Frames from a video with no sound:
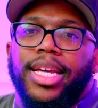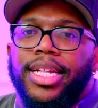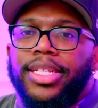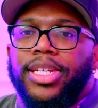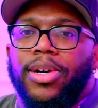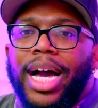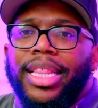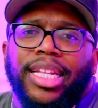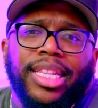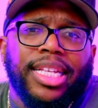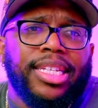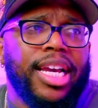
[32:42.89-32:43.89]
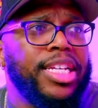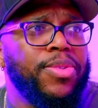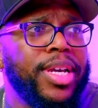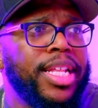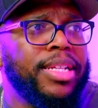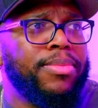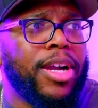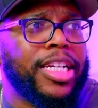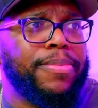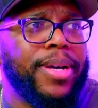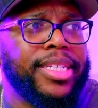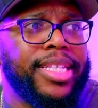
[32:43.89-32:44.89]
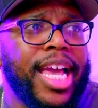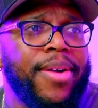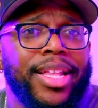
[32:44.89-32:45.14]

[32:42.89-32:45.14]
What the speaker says: And so I think that's how you win in the marketplace now.